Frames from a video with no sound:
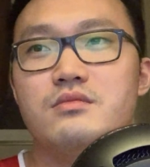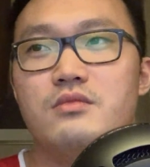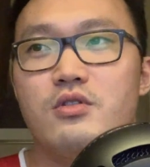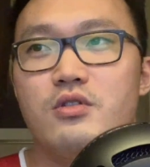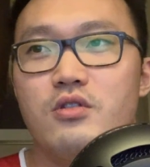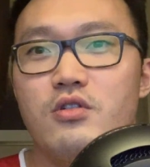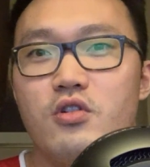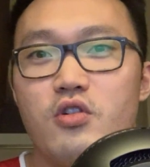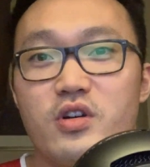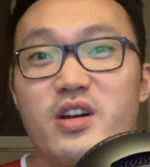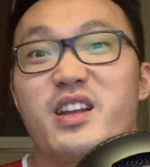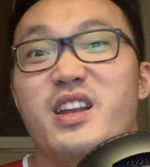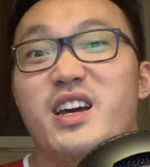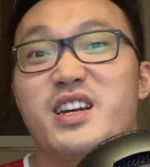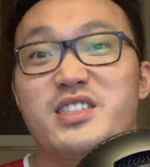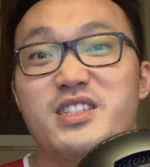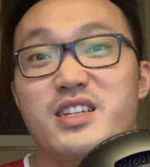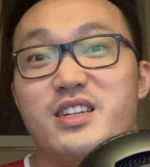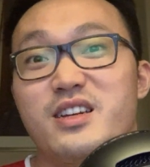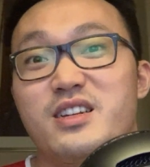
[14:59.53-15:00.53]

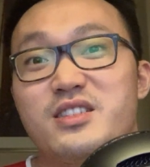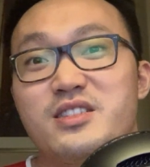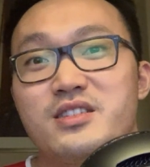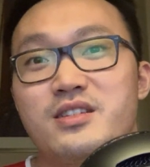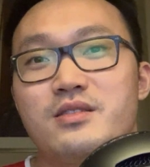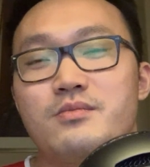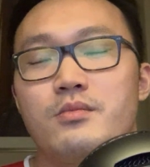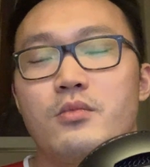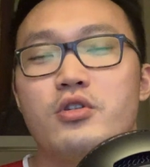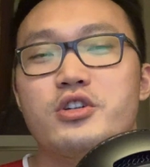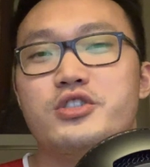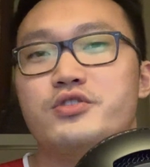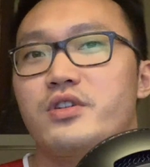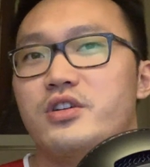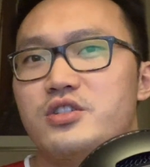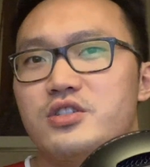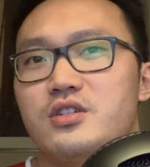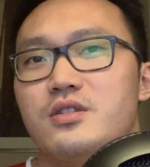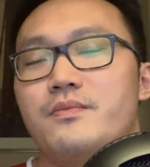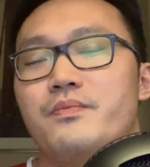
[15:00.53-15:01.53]
organized, I guess, more
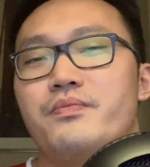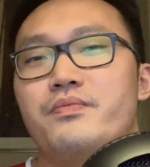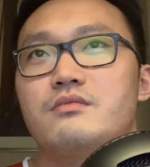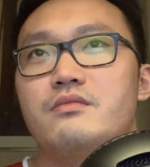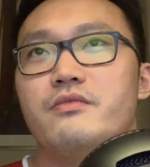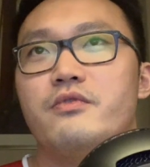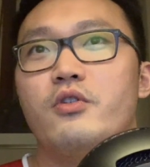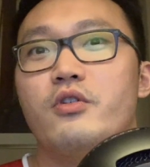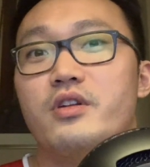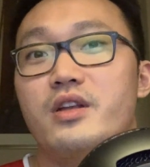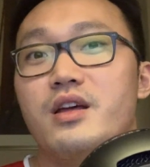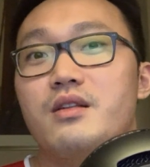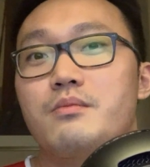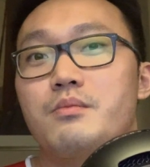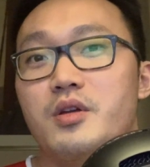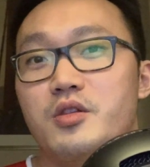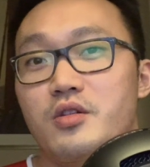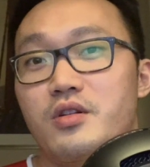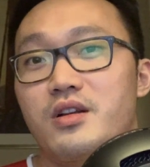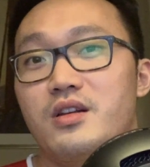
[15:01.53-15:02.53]
structured. For that
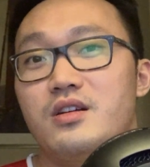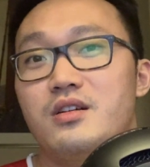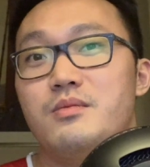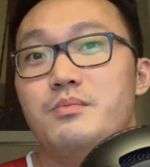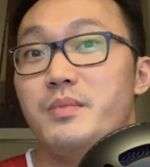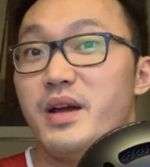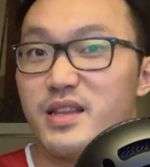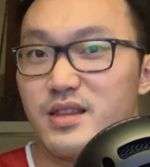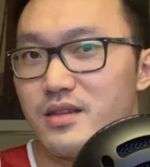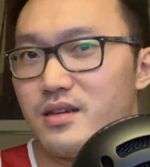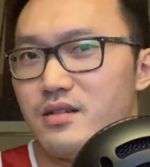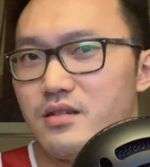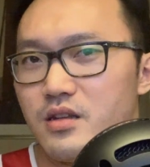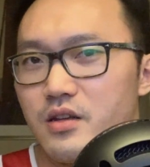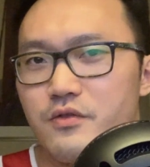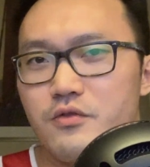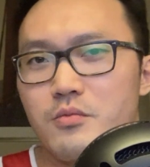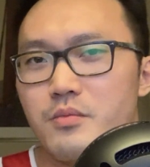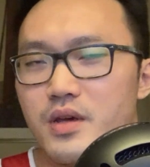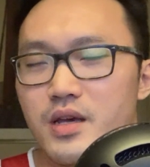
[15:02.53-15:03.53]
particular method,
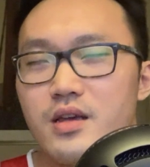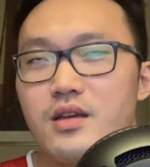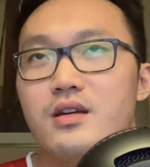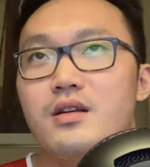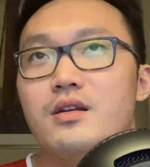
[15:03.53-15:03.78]
if you may,